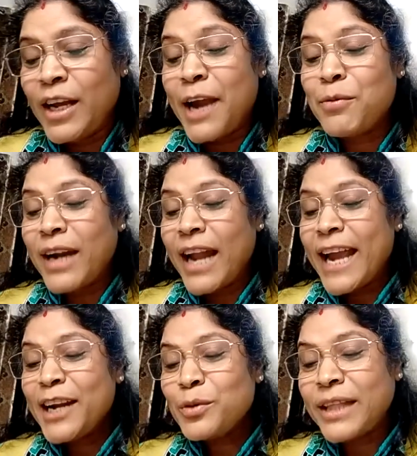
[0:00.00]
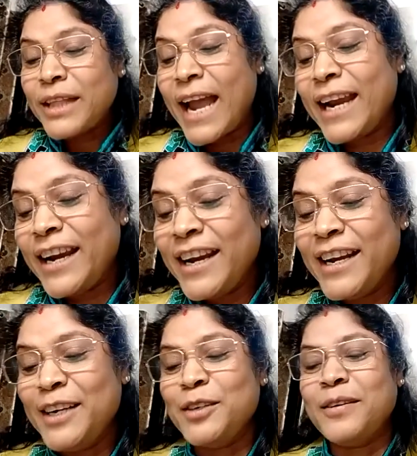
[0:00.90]
I would like to thank
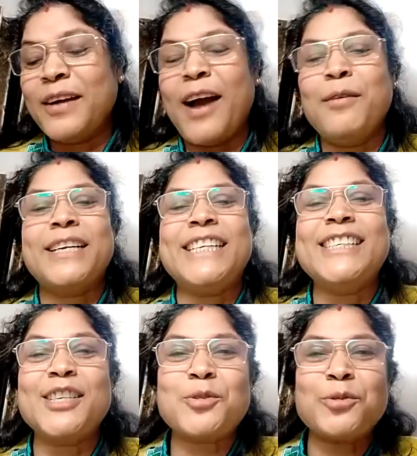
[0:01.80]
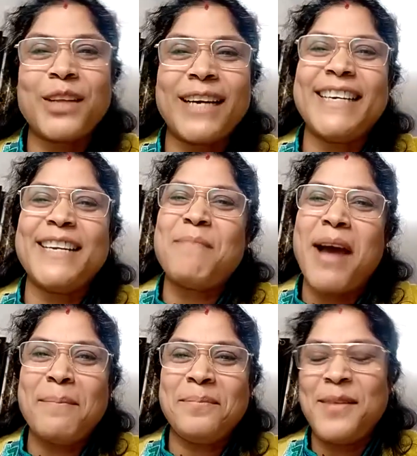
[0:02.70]
our dear Sudha Reddy
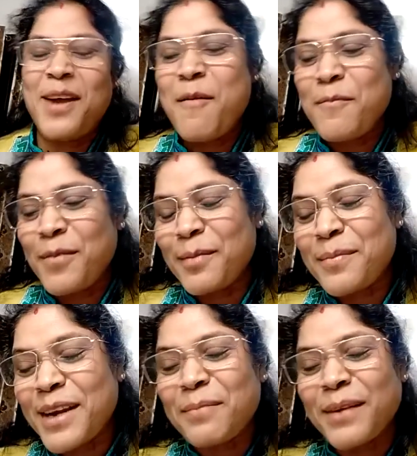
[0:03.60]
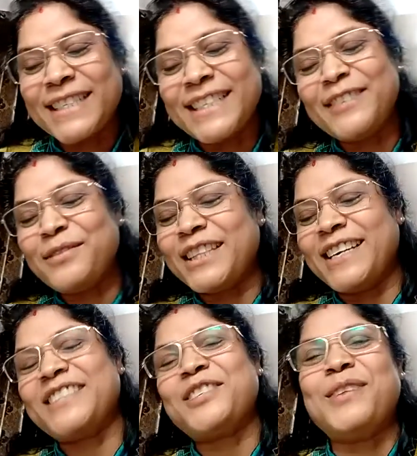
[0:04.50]
ma'am for being present with
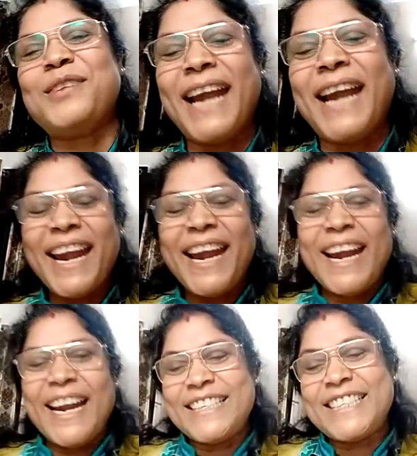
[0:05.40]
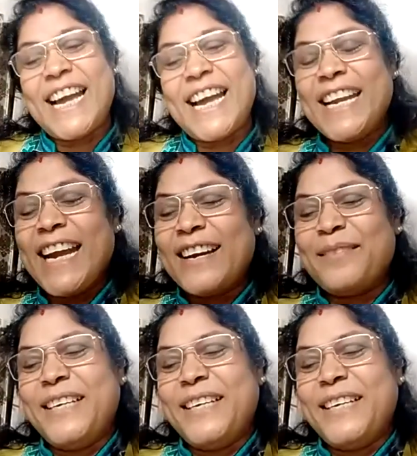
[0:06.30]
us today and sharing her